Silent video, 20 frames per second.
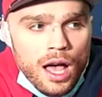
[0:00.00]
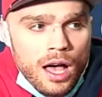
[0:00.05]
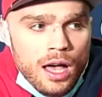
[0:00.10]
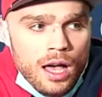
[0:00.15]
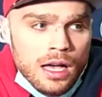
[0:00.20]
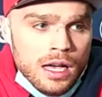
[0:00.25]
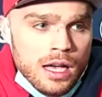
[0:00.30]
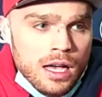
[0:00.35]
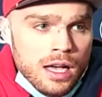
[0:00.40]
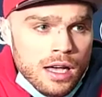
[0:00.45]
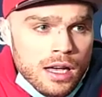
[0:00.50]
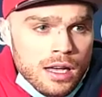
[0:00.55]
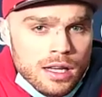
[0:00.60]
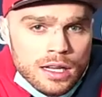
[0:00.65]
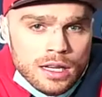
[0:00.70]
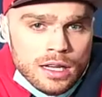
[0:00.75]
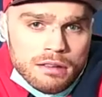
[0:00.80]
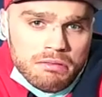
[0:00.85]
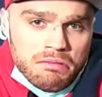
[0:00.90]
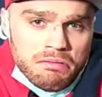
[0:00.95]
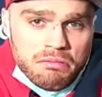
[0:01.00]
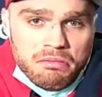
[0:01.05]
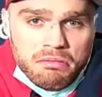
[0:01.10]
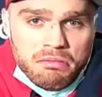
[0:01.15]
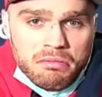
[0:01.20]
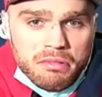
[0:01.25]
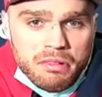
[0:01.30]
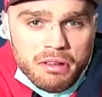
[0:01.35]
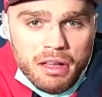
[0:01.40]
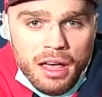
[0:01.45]
I
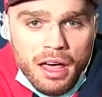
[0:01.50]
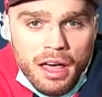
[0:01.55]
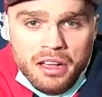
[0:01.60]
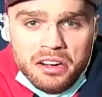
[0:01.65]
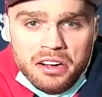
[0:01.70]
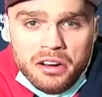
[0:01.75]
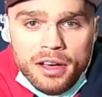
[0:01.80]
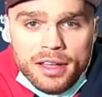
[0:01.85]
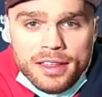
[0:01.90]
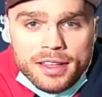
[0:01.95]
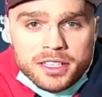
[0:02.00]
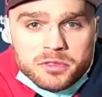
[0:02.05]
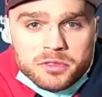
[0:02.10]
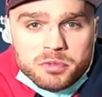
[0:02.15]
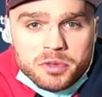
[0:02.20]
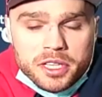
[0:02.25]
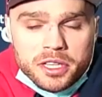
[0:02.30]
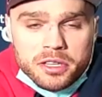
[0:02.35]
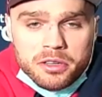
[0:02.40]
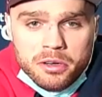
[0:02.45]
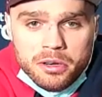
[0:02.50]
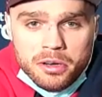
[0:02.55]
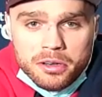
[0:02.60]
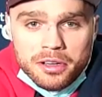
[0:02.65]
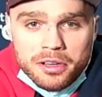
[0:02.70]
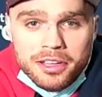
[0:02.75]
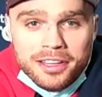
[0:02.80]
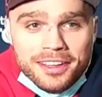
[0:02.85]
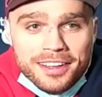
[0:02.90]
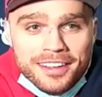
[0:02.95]
don't know. I think it's pretty cool.
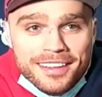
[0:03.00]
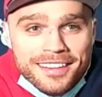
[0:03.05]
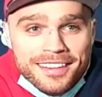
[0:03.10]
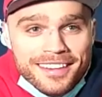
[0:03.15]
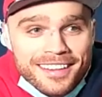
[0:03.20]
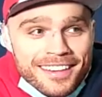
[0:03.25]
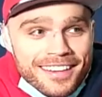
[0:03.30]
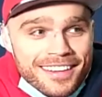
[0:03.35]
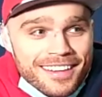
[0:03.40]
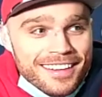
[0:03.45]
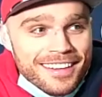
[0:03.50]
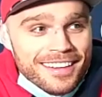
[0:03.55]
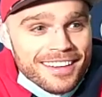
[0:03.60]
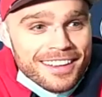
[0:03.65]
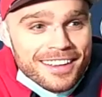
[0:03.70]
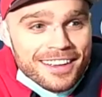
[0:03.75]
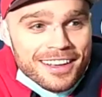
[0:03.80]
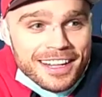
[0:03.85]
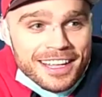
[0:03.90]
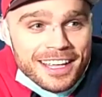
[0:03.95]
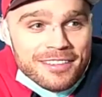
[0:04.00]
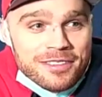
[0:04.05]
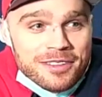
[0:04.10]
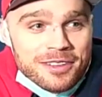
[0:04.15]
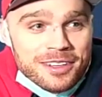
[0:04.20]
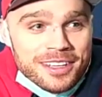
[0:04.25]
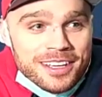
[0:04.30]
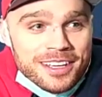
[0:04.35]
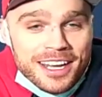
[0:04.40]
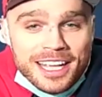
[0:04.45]
Yeah.
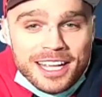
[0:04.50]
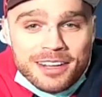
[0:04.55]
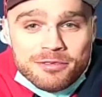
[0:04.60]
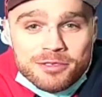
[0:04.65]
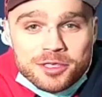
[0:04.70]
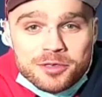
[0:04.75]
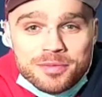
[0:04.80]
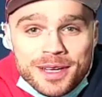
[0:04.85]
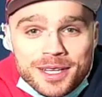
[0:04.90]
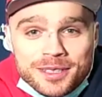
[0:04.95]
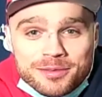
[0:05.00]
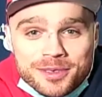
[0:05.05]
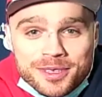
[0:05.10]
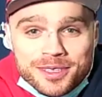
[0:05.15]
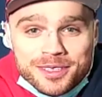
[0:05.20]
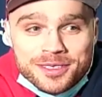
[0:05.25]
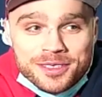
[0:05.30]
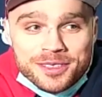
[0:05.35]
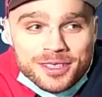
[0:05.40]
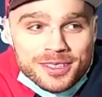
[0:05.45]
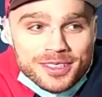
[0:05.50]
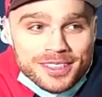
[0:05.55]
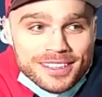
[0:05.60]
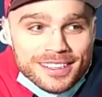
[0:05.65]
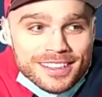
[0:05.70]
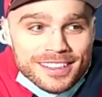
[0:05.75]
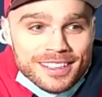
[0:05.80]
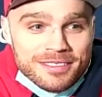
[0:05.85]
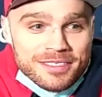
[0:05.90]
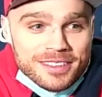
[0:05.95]
You got to give respect where it's due.
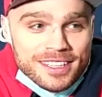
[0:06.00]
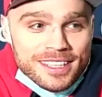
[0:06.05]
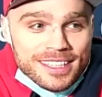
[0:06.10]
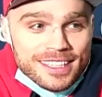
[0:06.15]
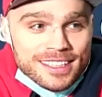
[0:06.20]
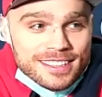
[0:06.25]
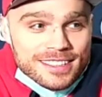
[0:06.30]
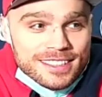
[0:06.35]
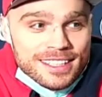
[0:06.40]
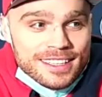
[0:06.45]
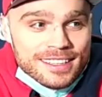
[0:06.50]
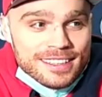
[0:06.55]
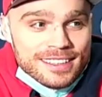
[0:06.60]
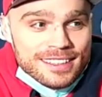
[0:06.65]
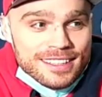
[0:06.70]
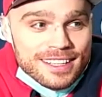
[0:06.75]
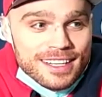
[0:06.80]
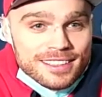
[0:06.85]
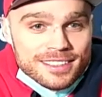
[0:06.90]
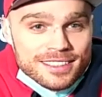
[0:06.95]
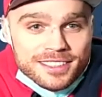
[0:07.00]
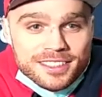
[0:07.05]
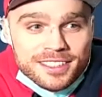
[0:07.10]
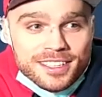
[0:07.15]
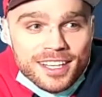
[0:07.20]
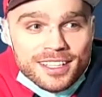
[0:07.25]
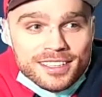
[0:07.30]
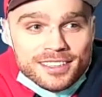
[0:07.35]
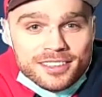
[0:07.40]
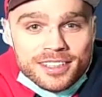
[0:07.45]
And I mean, like I said, guy's a
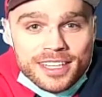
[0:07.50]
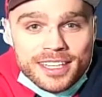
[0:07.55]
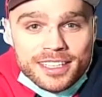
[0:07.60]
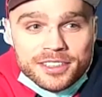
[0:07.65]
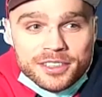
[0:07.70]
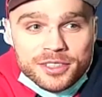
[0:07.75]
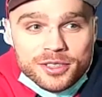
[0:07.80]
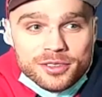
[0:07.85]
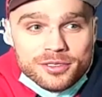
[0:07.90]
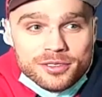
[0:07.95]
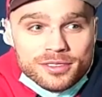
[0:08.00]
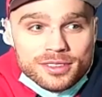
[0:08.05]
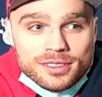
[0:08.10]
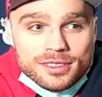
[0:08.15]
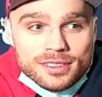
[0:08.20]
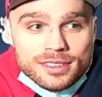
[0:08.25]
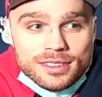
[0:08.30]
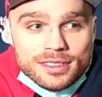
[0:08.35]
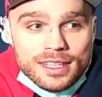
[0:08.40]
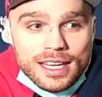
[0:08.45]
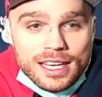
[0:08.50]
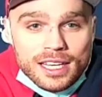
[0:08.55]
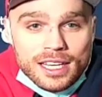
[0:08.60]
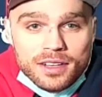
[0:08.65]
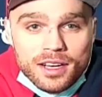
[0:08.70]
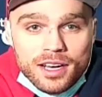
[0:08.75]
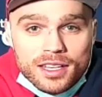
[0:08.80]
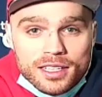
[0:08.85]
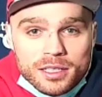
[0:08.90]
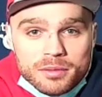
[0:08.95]
stud, great dude, heck of a
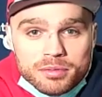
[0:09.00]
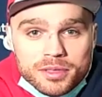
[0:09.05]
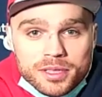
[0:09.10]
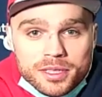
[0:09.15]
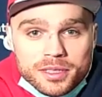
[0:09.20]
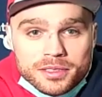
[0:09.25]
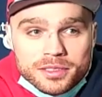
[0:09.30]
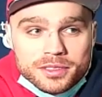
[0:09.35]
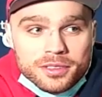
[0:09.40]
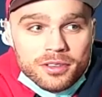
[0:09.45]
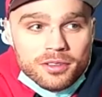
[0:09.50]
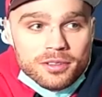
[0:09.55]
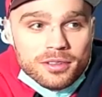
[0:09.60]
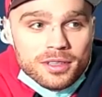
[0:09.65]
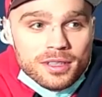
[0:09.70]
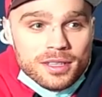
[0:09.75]
hockey player. So